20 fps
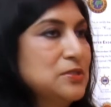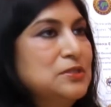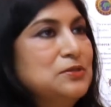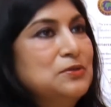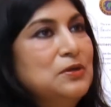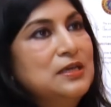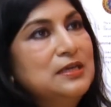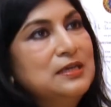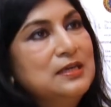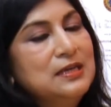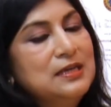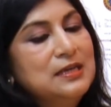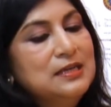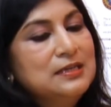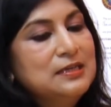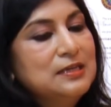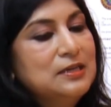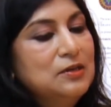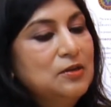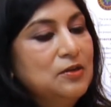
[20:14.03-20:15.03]
So I
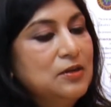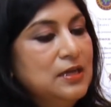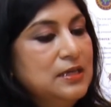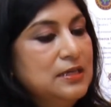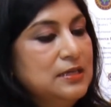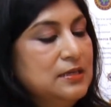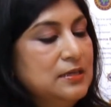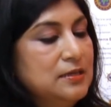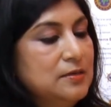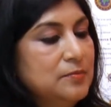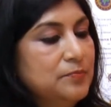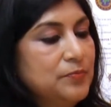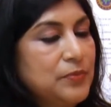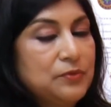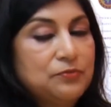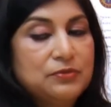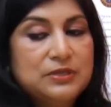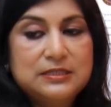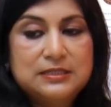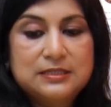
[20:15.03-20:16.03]
did a
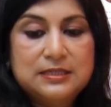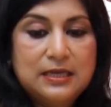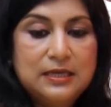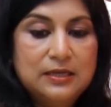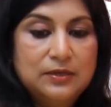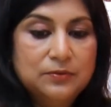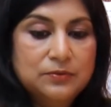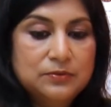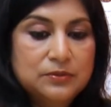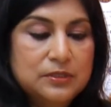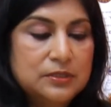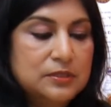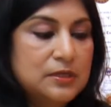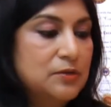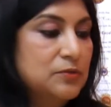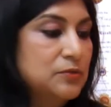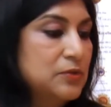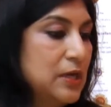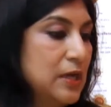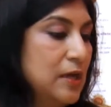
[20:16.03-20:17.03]
lot. First I looked
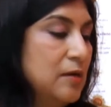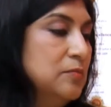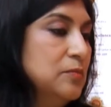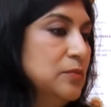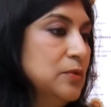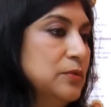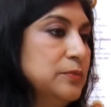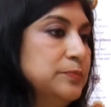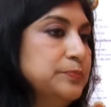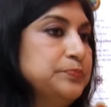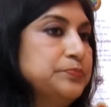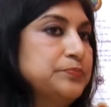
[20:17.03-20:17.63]
around Colombo.